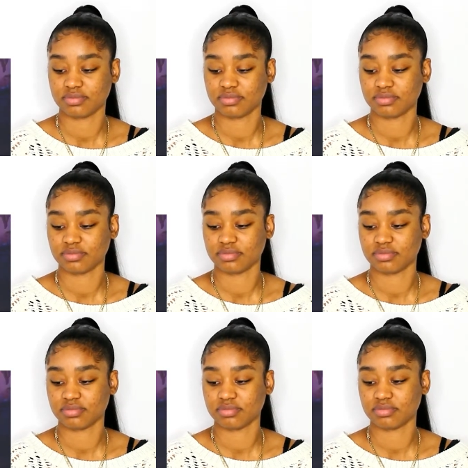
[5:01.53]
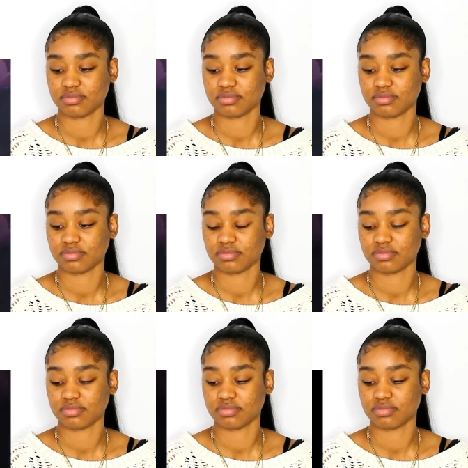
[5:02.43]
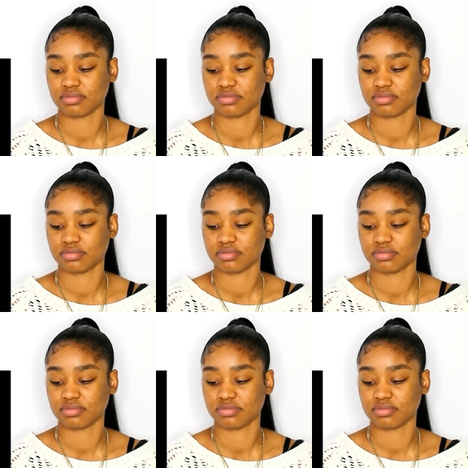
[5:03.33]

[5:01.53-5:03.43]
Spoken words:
(silence)